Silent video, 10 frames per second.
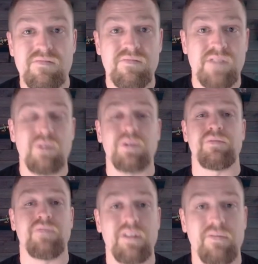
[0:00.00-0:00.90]
wasn't
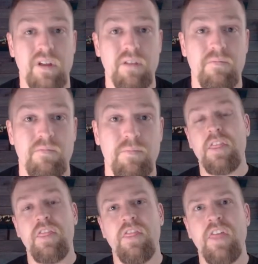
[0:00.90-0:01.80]
very fun.
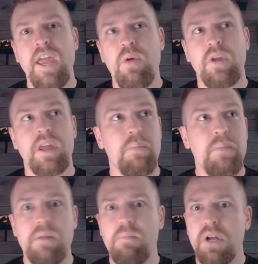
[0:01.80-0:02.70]
They can
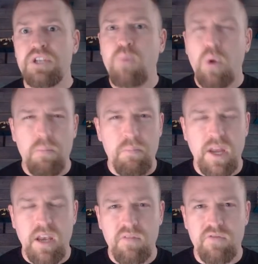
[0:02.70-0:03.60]
be much more
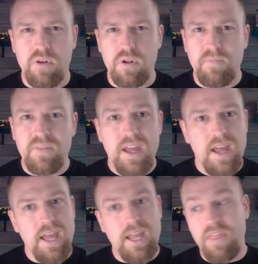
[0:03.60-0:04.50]
meaningful,
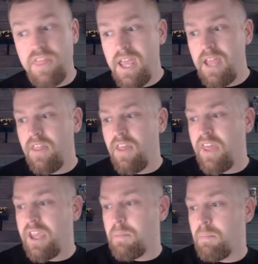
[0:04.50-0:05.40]
and then they
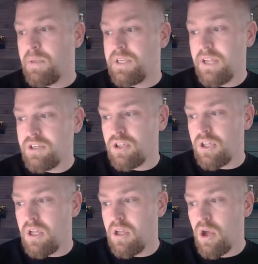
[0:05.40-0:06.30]
can
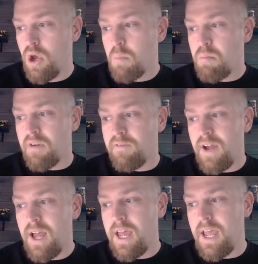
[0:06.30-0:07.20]
potentially
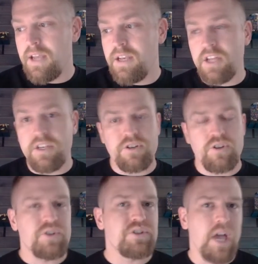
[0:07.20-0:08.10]
provide
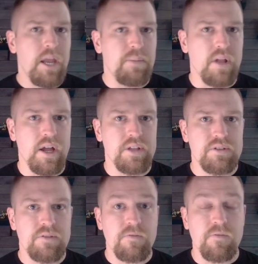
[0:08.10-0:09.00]
additional side
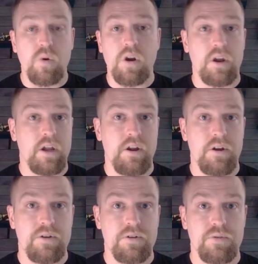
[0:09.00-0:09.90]
plots for our
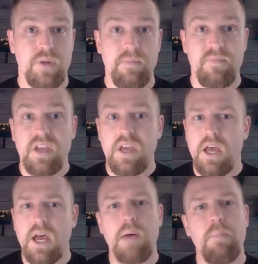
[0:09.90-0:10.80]
characters, right?
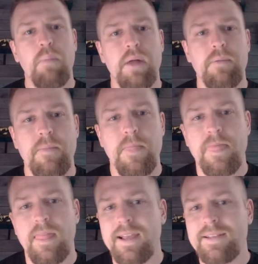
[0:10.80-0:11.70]
But
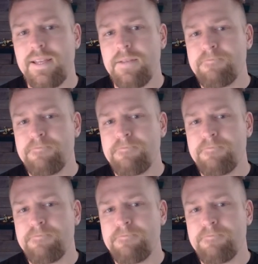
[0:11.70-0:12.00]
like I said,